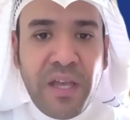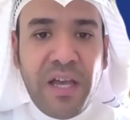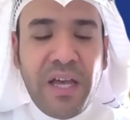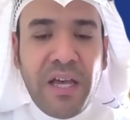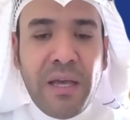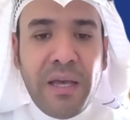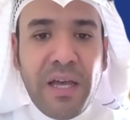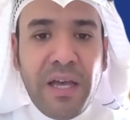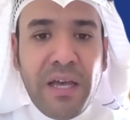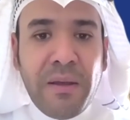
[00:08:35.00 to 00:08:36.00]
uh,
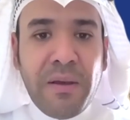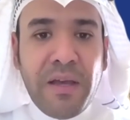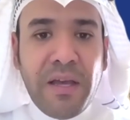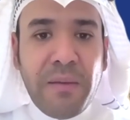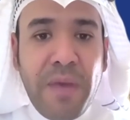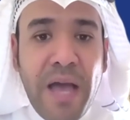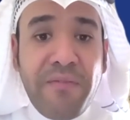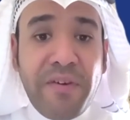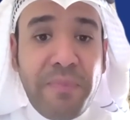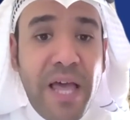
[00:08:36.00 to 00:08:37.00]
uh, um, have
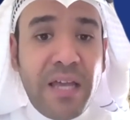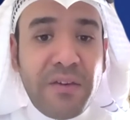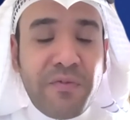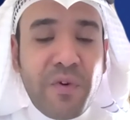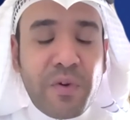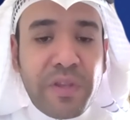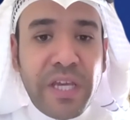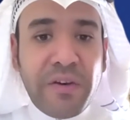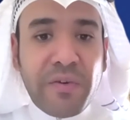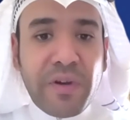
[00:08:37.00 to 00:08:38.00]
a plan for
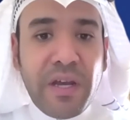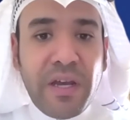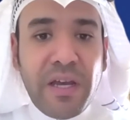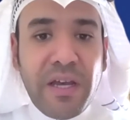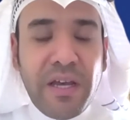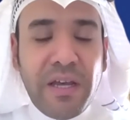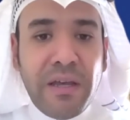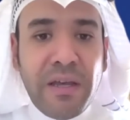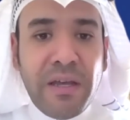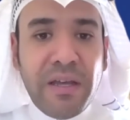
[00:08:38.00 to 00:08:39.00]
their uh,
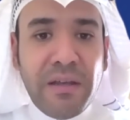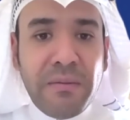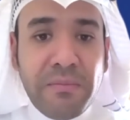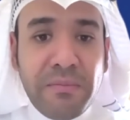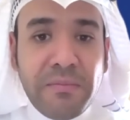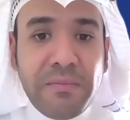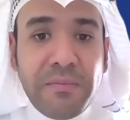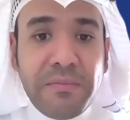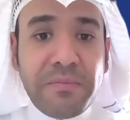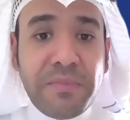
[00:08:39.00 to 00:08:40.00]

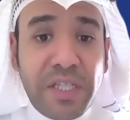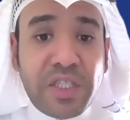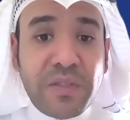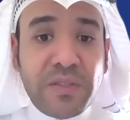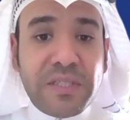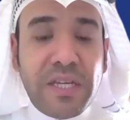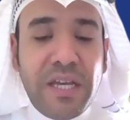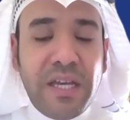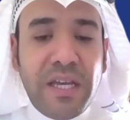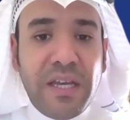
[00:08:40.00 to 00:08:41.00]
um, teachers
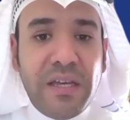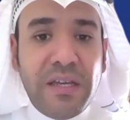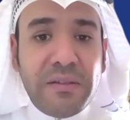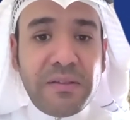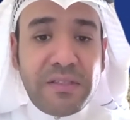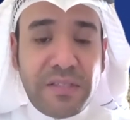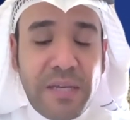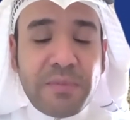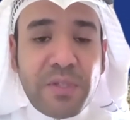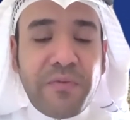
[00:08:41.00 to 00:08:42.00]
in
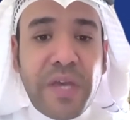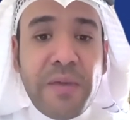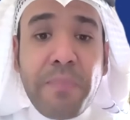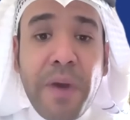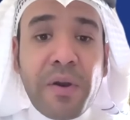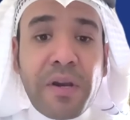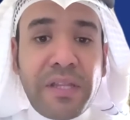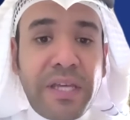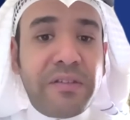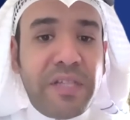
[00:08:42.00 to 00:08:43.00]
terms of empowering
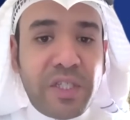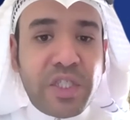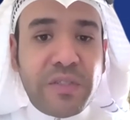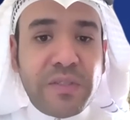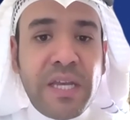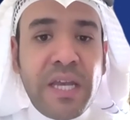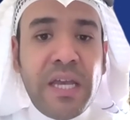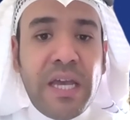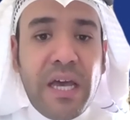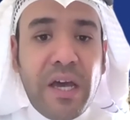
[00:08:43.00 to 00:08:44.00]
their teachers
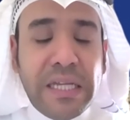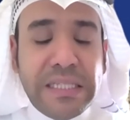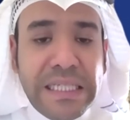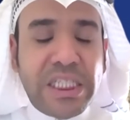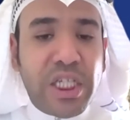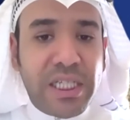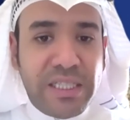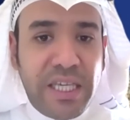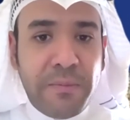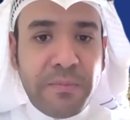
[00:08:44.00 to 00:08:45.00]
and teaching
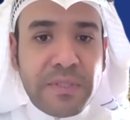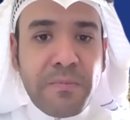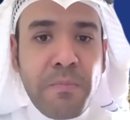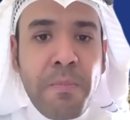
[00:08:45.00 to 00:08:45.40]
teams.